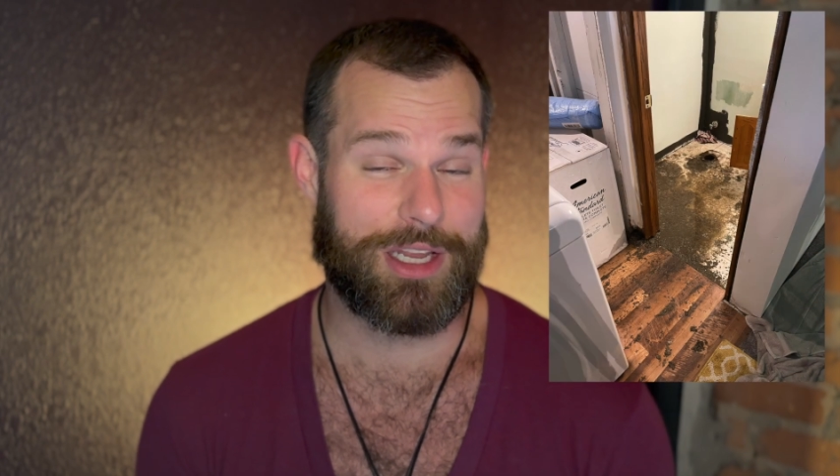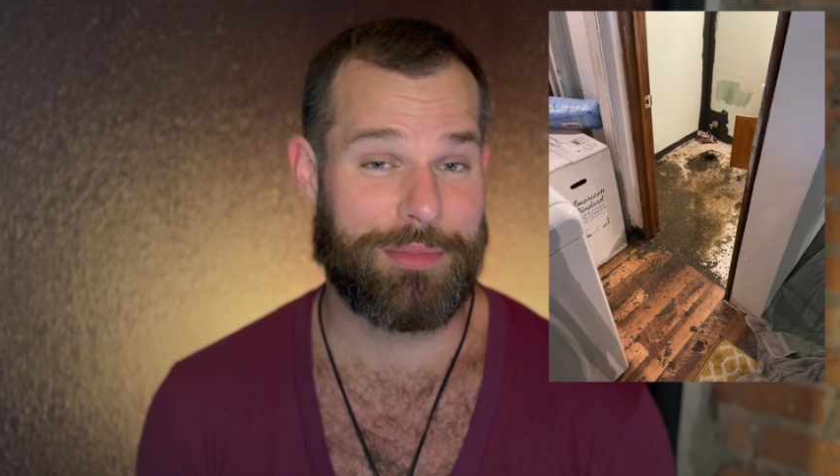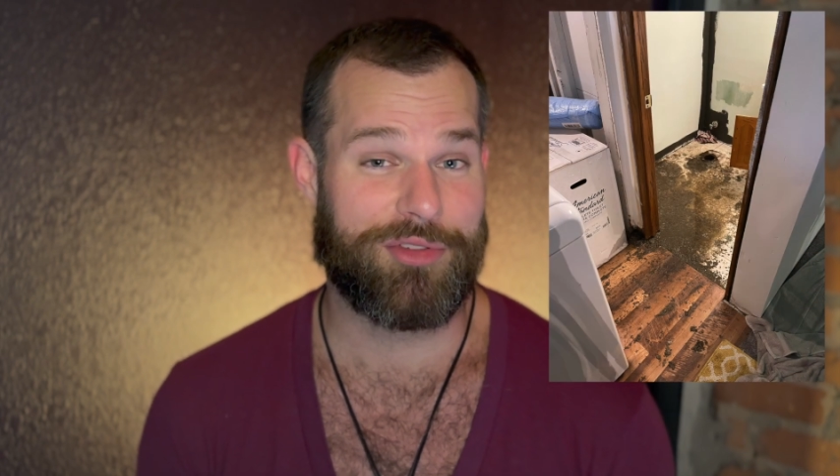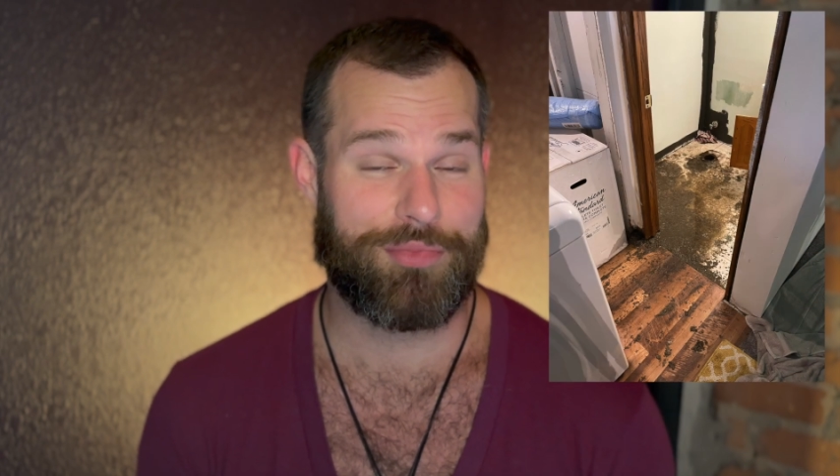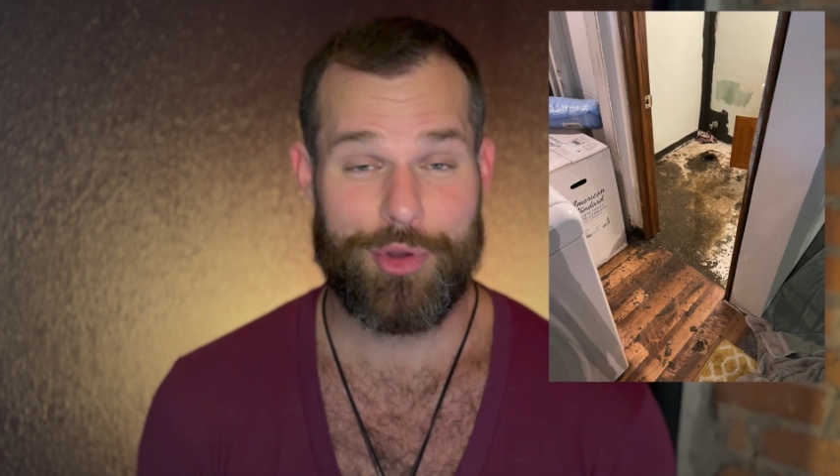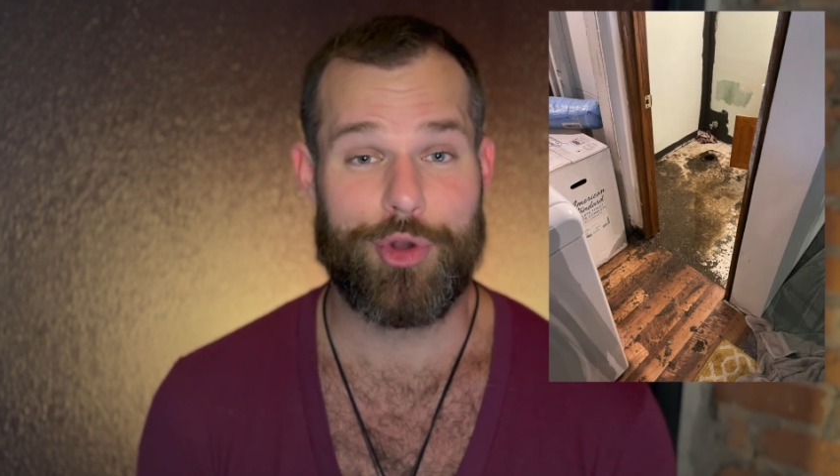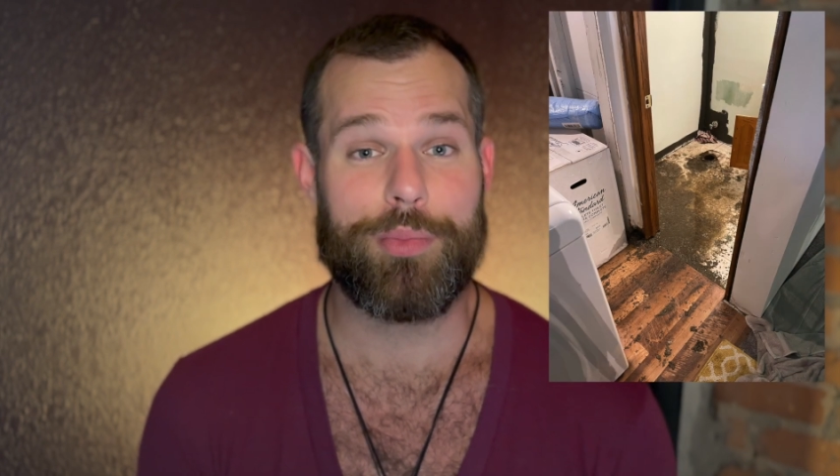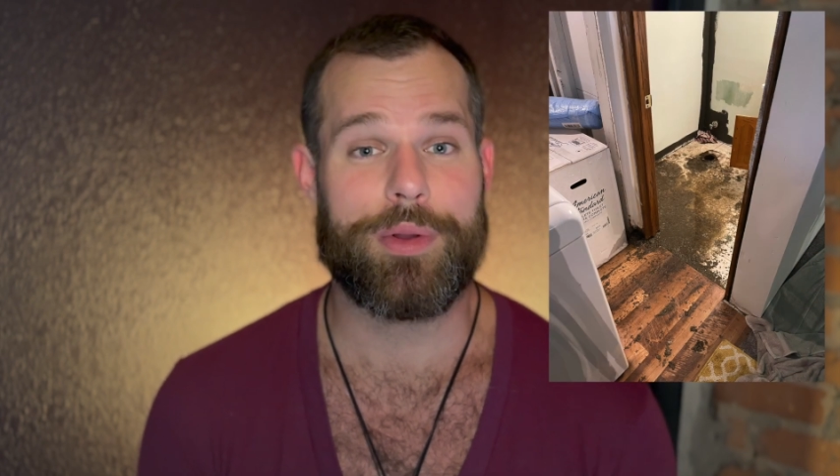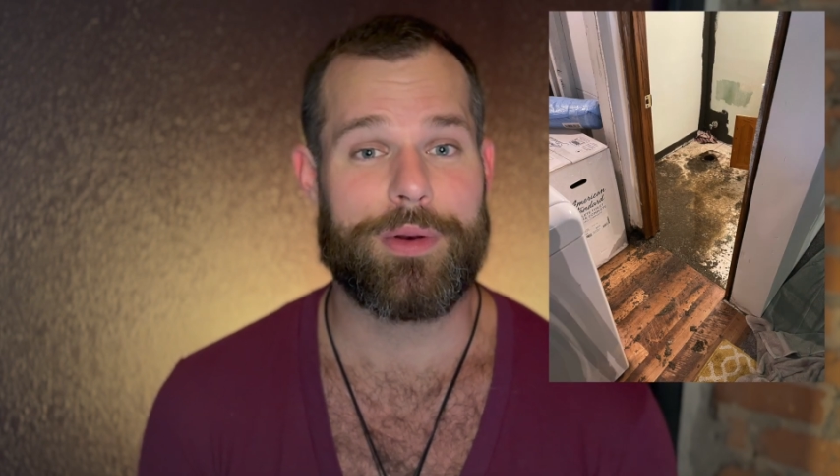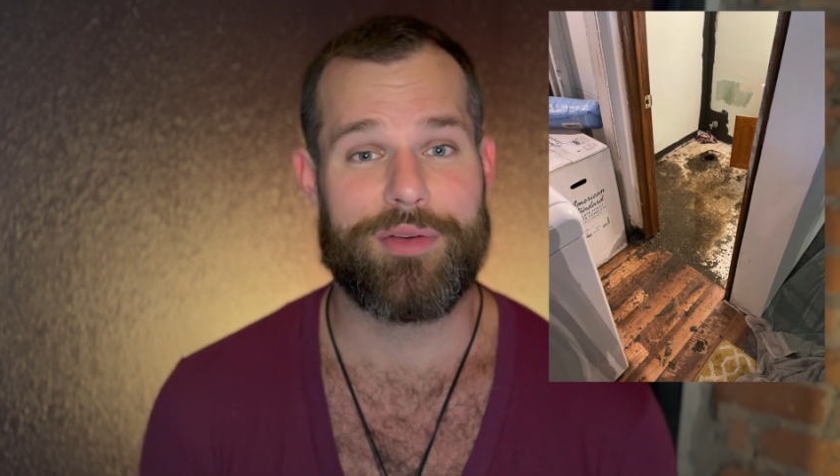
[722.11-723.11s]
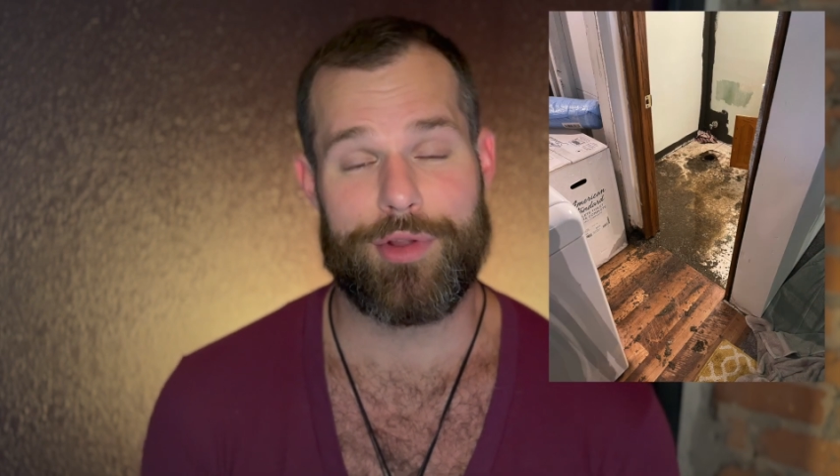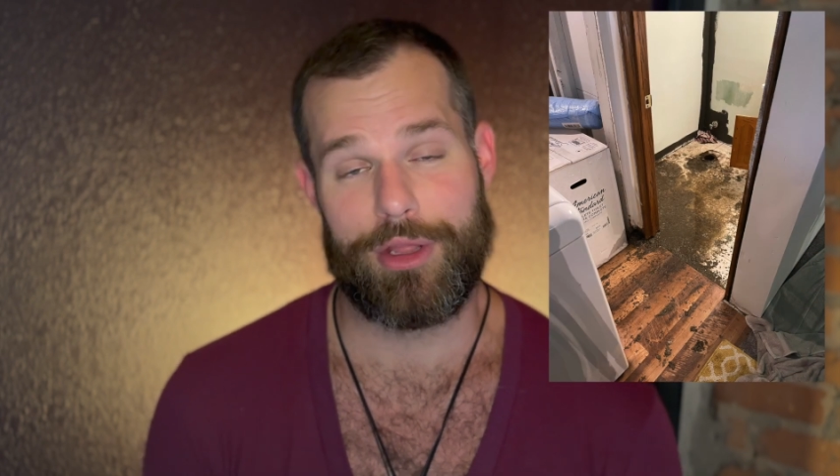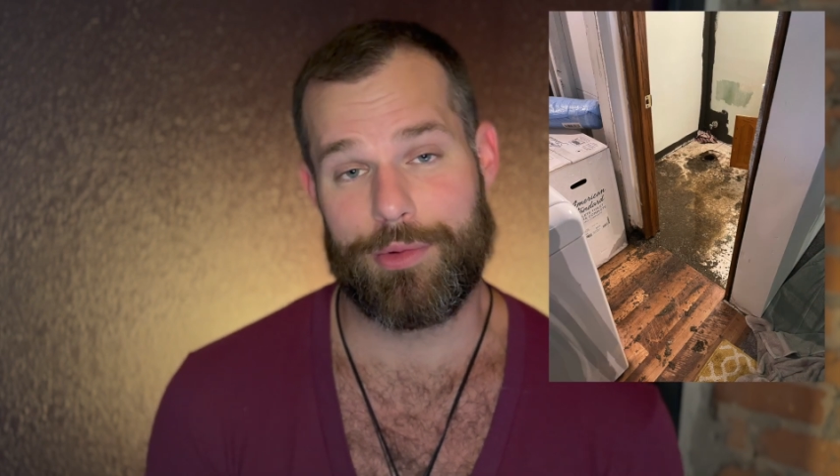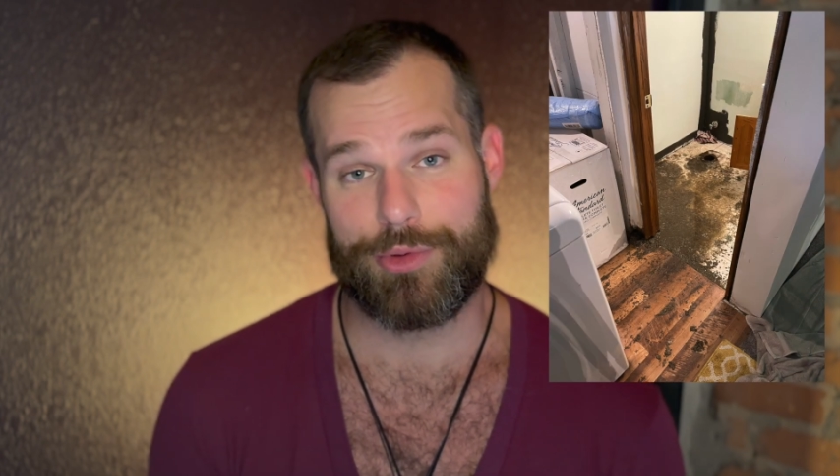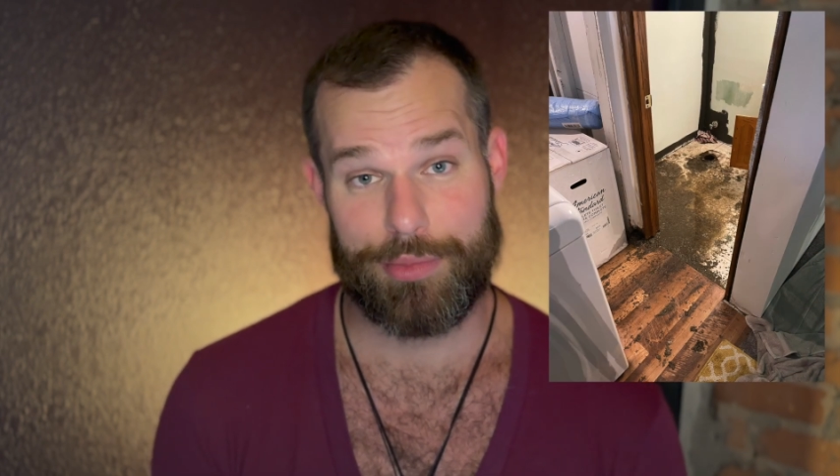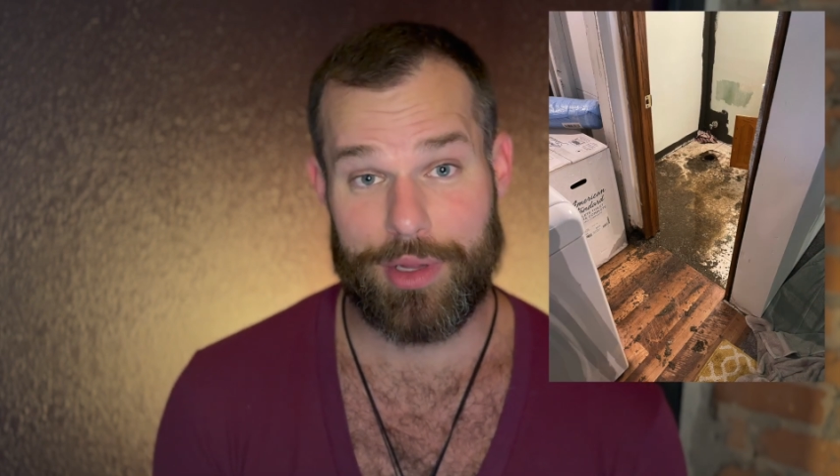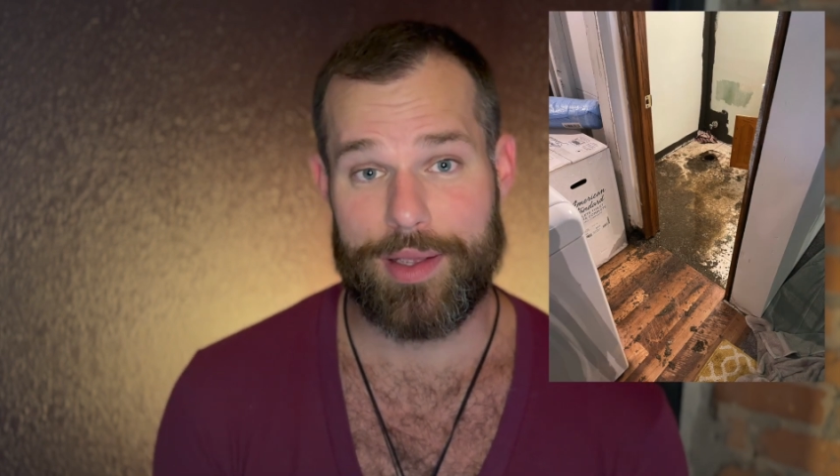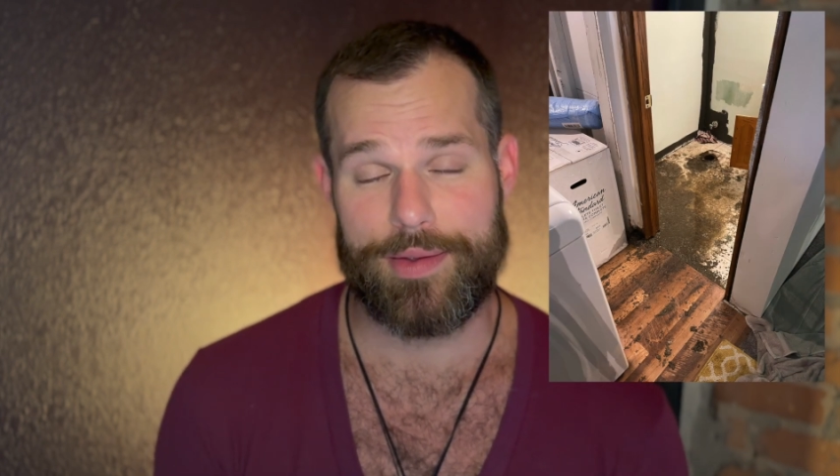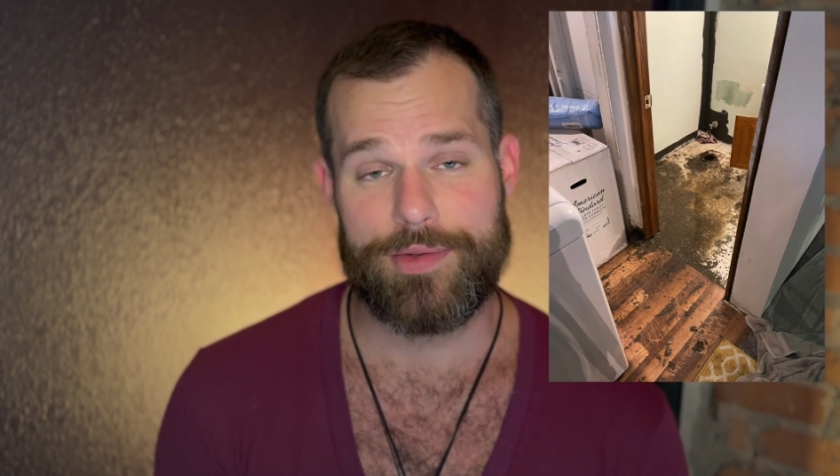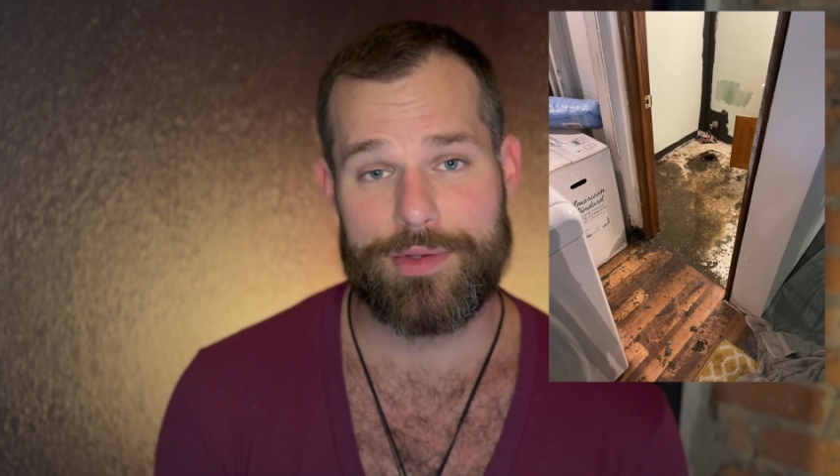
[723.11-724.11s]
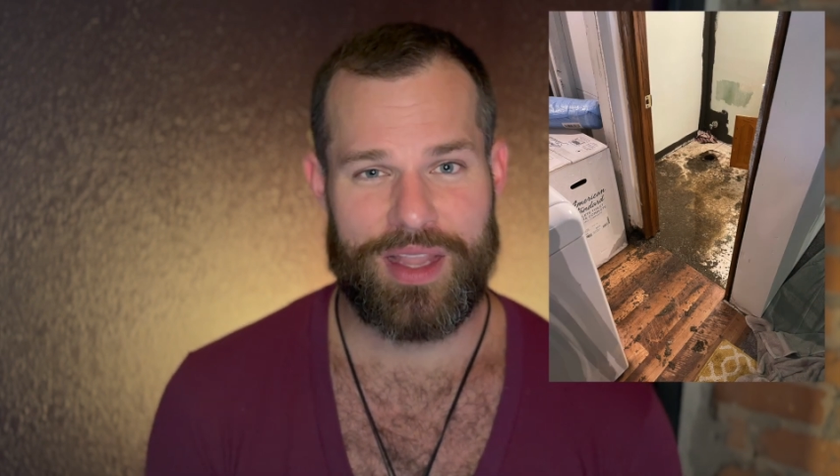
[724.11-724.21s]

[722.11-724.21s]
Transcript: up of poop and everything was replaced.